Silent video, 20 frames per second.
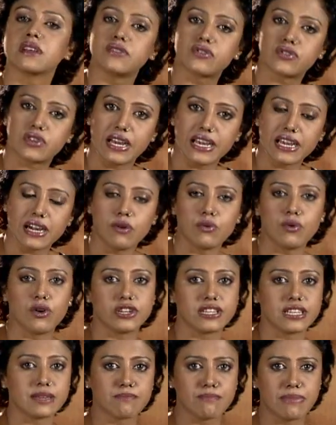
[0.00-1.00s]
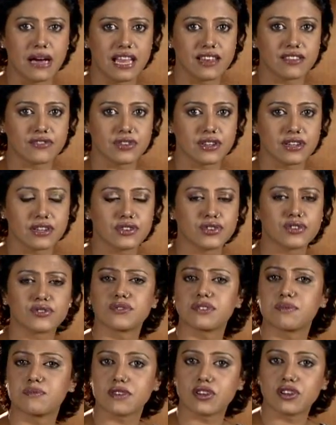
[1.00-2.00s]
Try avoiding ballerina
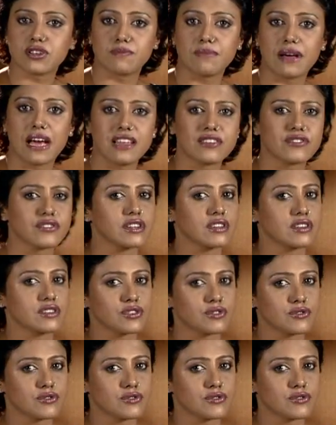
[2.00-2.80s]
shoes because ballerina